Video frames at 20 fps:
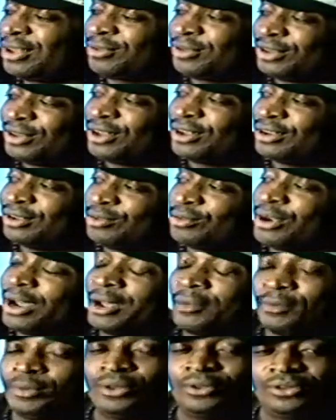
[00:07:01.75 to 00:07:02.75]
ever done in
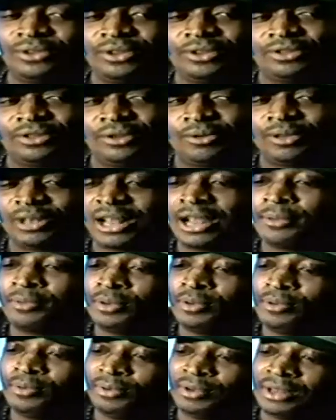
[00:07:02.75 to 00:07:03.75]
rap music. So a lot of
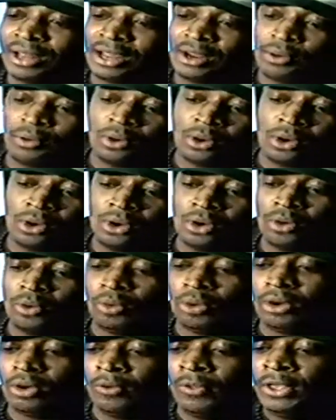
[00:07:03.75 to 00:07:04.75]
people be like, whoa,
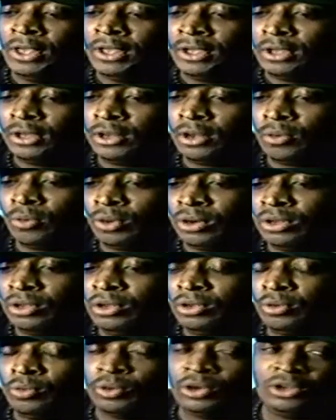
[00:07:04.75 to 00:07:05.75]
whoa, you know, what do
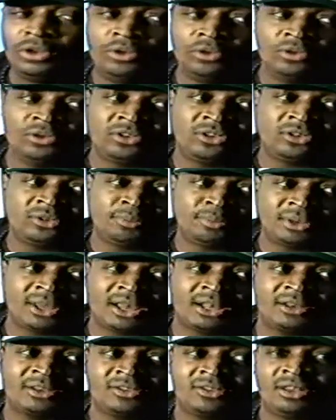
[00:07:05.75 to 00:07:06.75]
you what do you
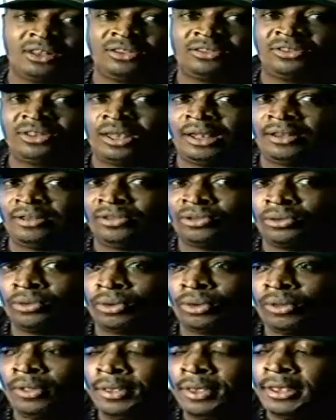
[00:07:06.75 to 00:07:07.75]
plan to set sights
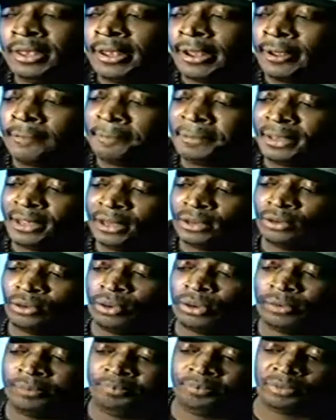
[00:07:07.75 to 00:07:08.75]
on? I plan
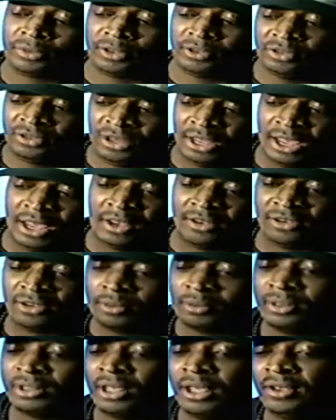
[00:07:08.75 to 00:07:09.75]
on saying
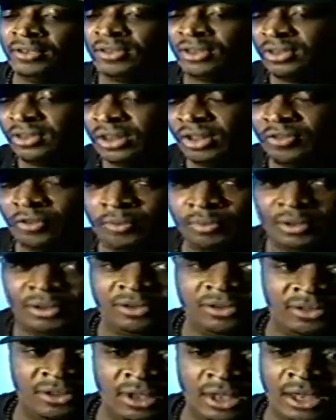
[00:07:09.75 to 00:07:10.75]
some things that's never been
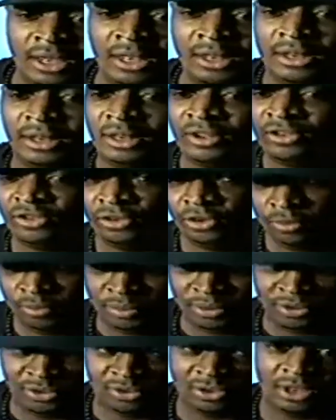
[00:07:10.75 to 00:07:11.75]
said that should
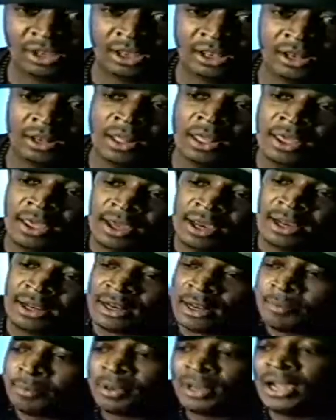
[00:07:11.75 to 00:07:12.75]
be said, mm-hmm.
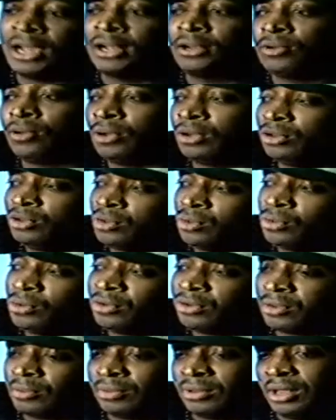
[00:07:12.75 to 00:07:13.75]
and I plan on
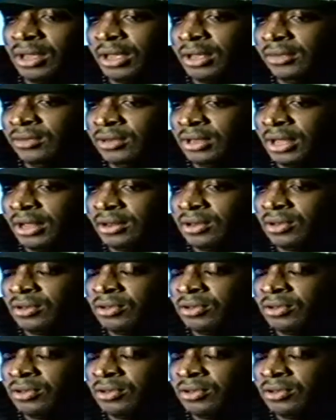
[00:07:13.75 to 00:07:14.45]
doing some things that